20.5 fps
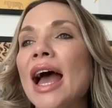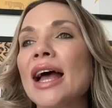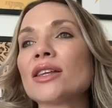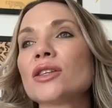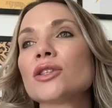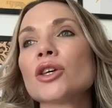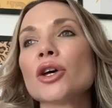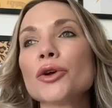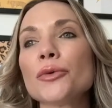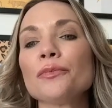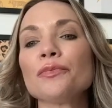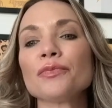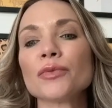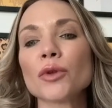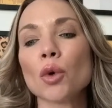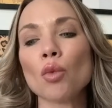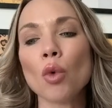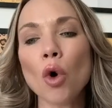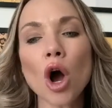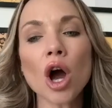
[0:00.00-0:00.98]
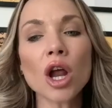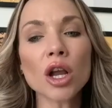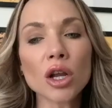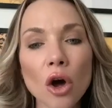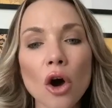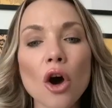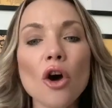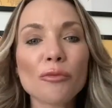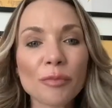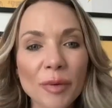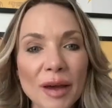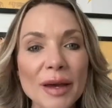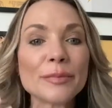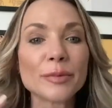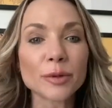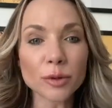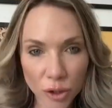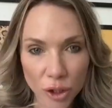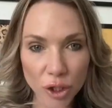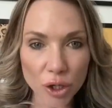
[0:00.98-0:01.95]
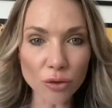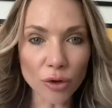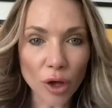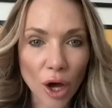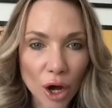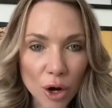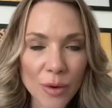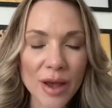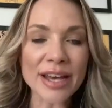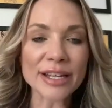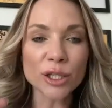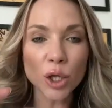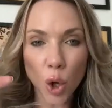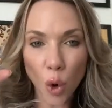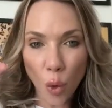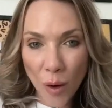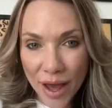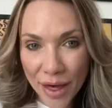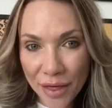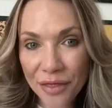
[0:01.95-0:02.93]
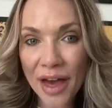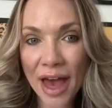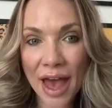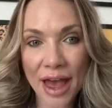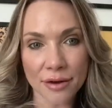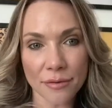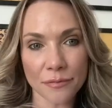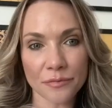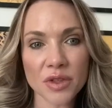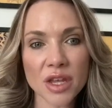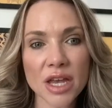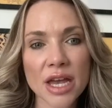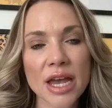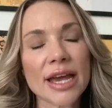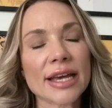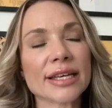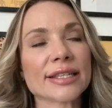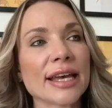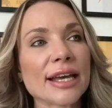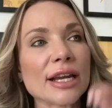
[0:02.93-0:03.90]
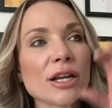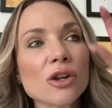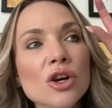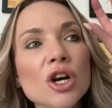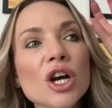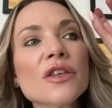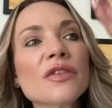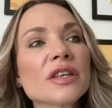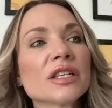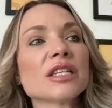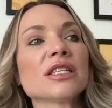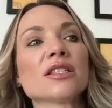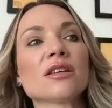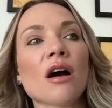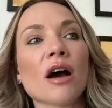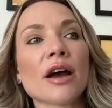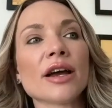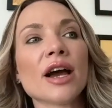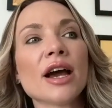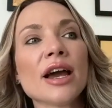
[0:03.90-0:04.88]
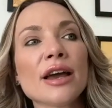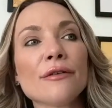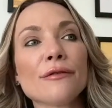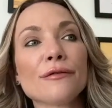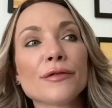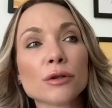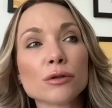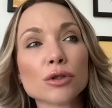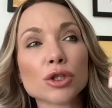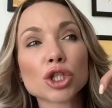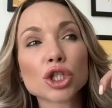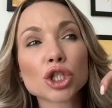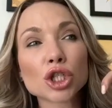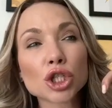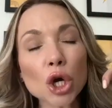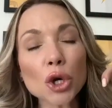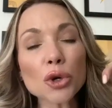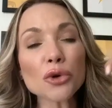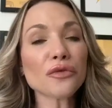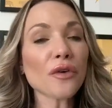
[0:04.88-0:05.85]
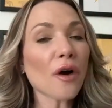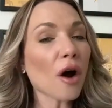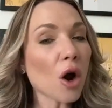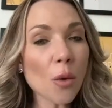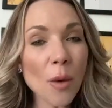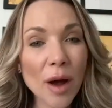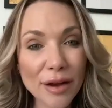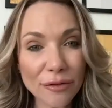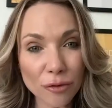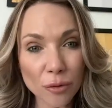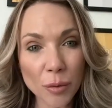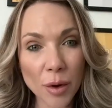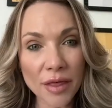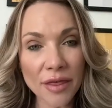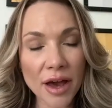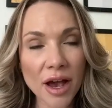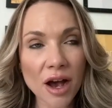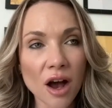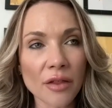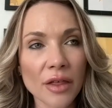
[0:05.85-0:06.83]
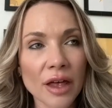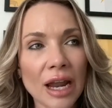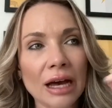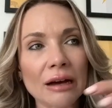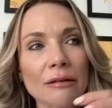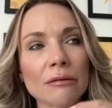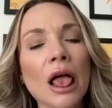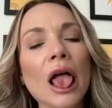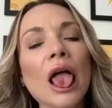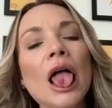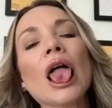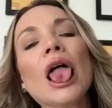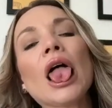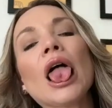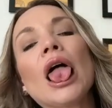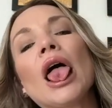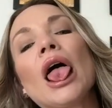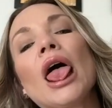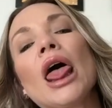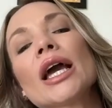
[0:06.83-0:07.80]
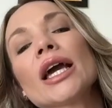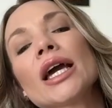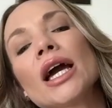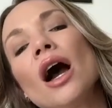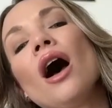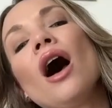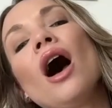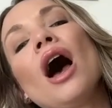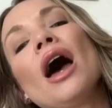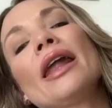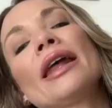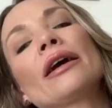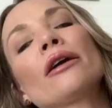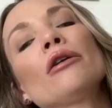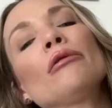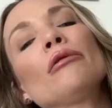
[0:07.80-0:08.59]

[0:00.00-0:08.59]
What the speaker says: And so what a lot of people do though is quit then. Is they look at the desire, it feels so far away from where they are. They're like, oh, I